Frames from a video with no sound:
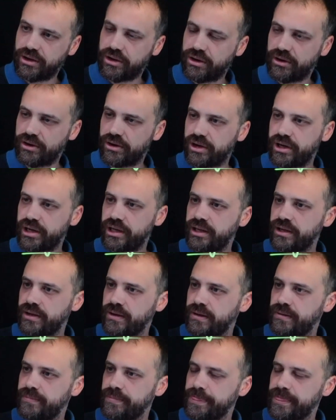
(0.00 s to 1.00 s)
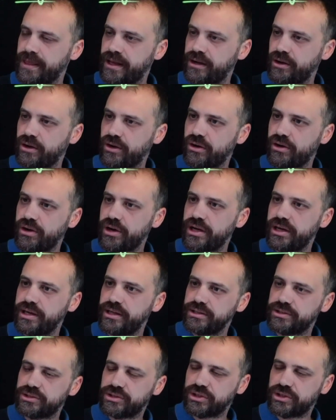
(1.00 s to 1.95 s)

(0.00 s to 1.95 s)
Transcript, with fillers: i, and I